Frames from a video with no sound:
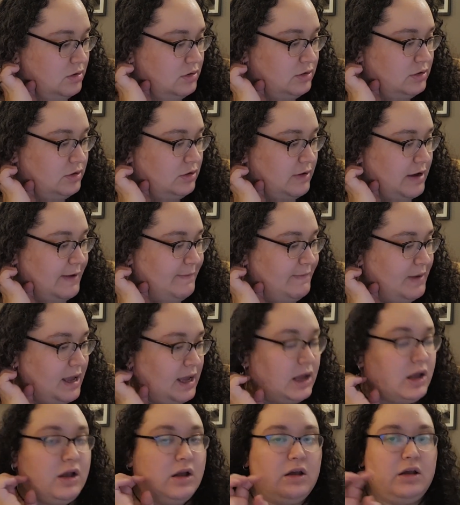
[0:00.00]
So I
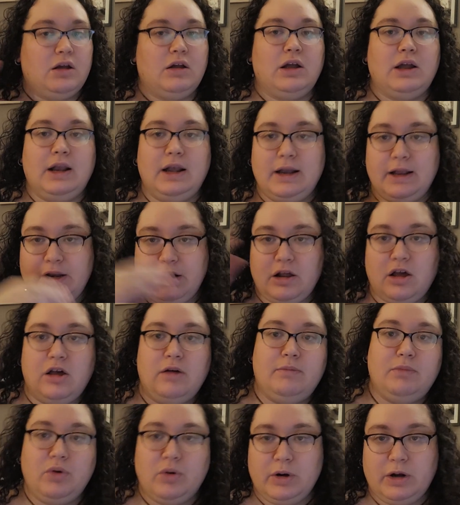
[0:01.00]
might clean
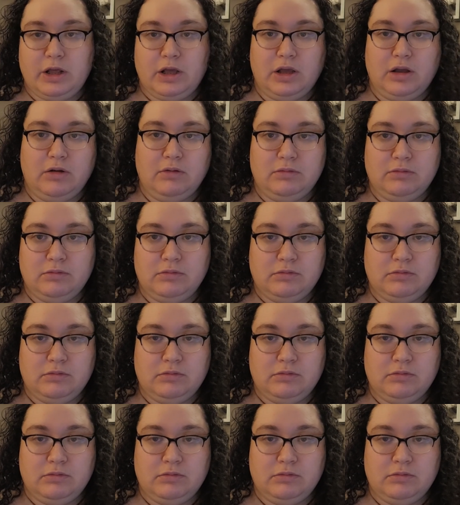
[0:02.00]
all morning.